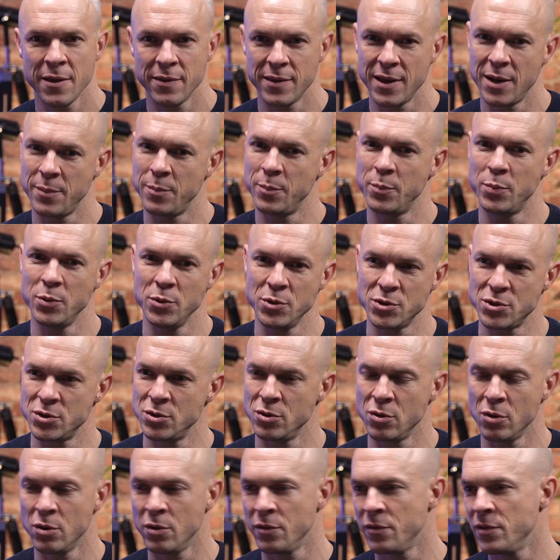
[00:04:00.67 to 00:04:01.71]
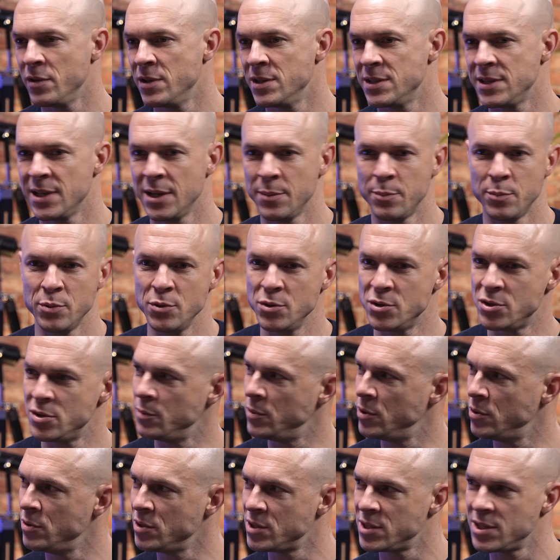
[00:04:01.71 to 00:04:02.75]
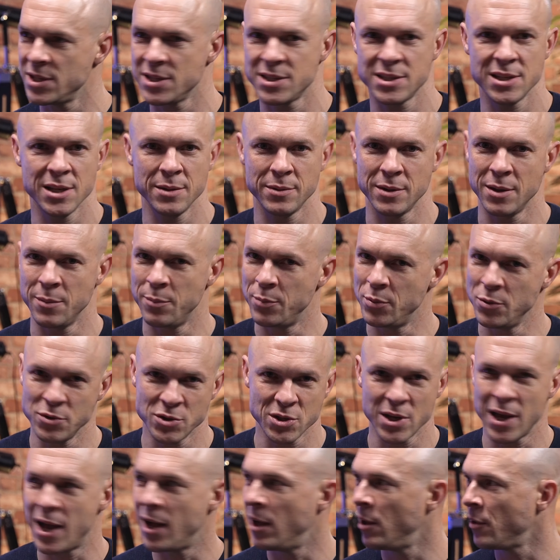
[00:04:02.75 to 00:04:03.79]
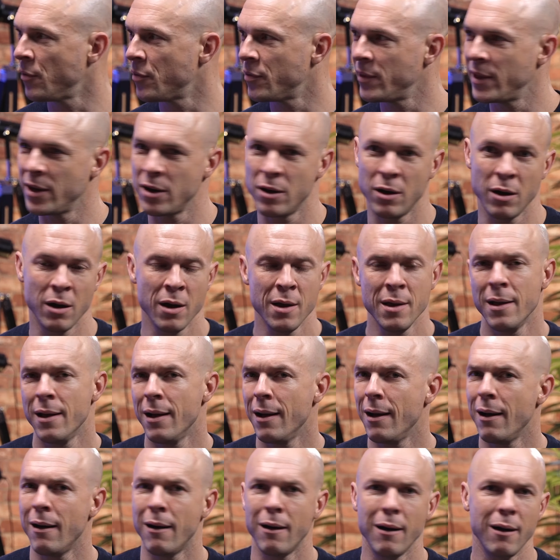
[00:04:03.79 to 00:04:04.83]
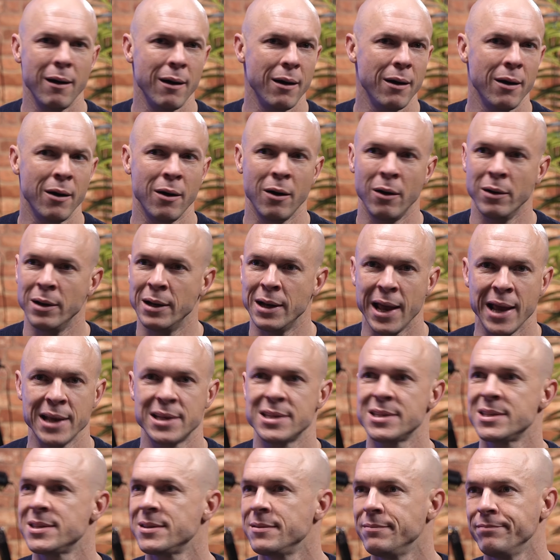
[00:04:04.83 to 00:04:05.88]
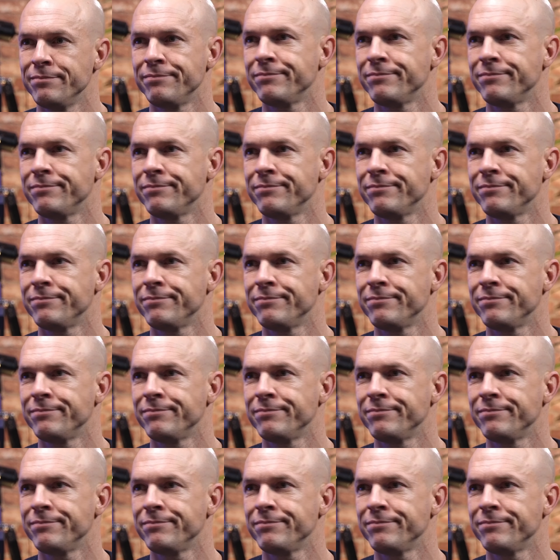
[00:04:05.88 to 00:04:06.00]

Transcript: that boost endorphins, that boost immune system, that boost health, that are are, less